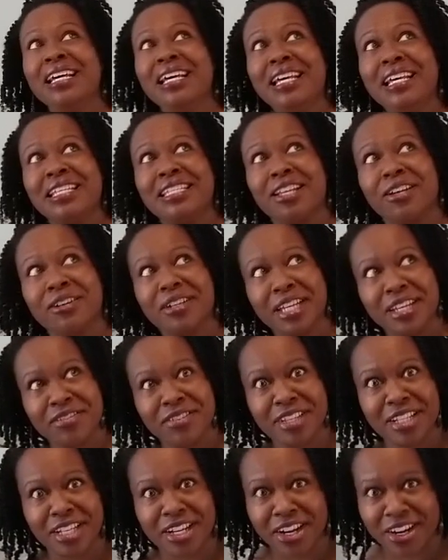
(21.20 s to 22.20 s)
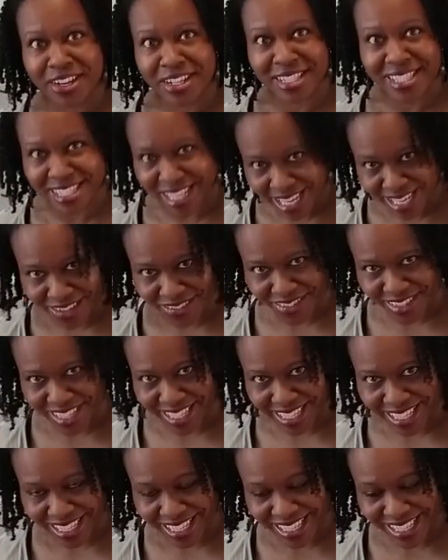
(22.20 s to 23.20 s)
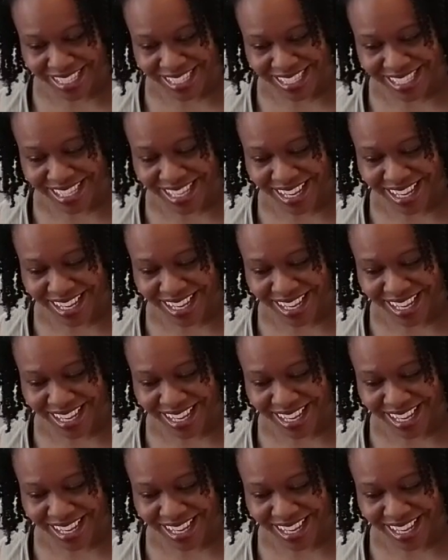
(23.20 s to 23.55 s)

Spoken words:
So given the current state of things,